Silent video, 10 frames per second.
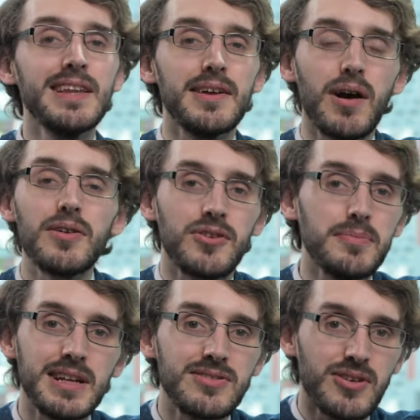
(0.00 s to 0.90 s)
There aren't too
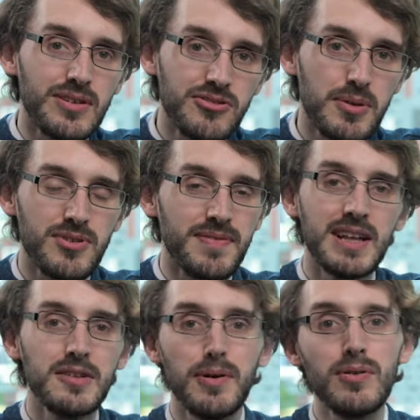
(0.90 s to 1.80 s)
many scholarships
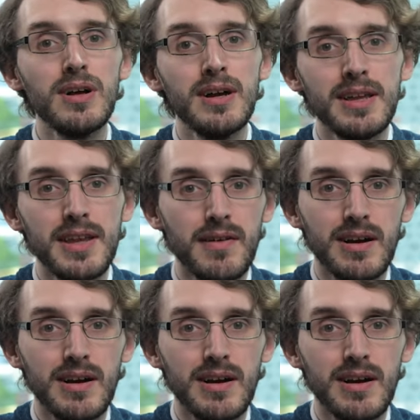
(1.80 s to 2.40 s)
available. There